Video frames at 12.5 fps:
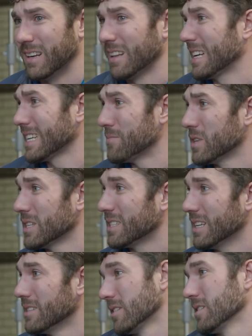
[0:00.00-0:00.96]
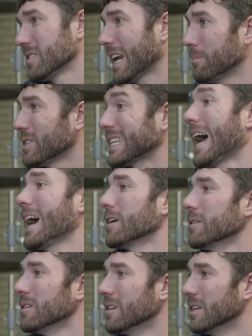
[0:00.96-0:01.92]
a lot of times it's the same
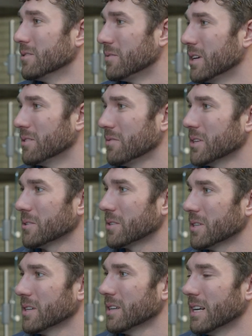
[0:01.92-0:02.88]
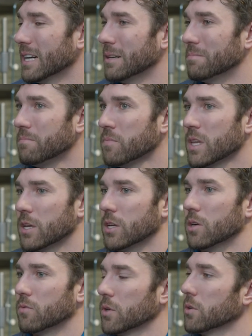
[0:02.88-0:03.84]
style of filter,
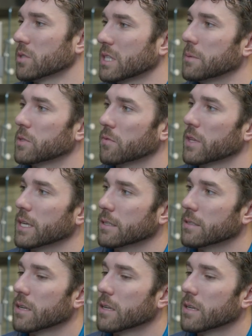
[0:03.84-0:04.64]
you know, for those types of things.